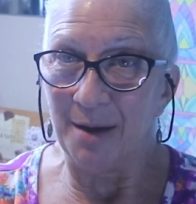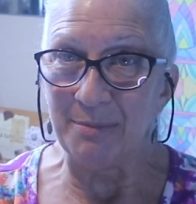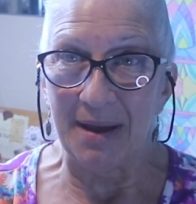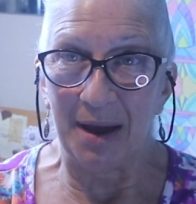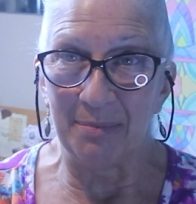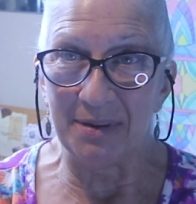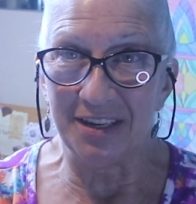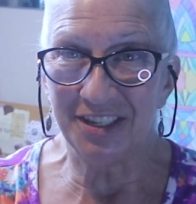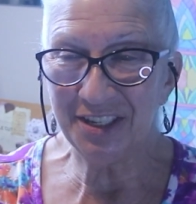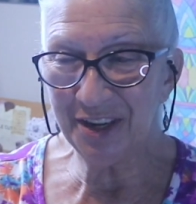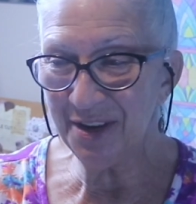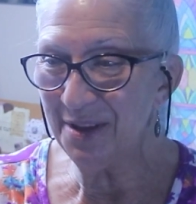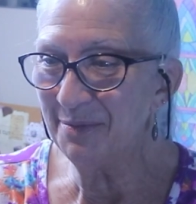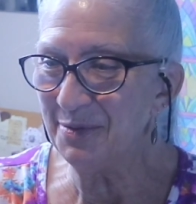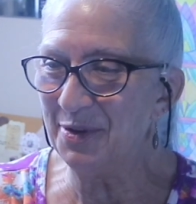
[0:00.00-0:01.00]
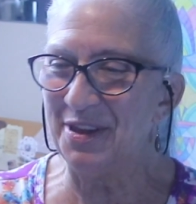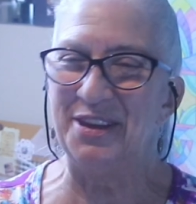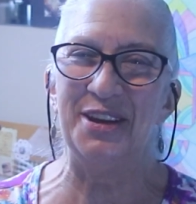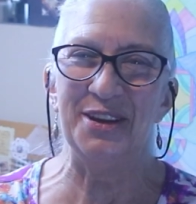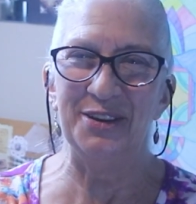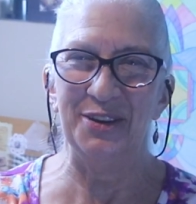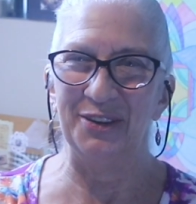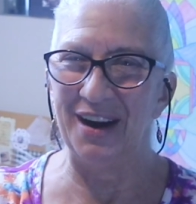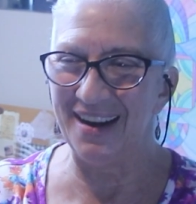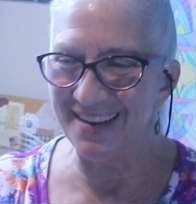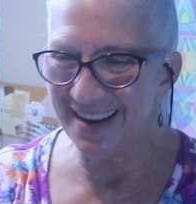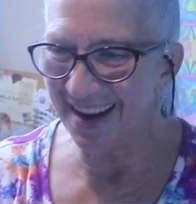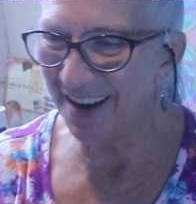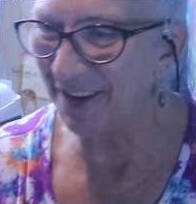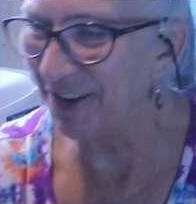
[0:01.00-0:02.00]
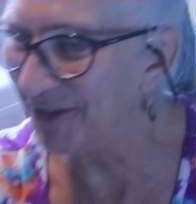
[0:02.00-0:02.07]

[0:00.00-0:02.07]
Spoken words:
be happy to share them with you right now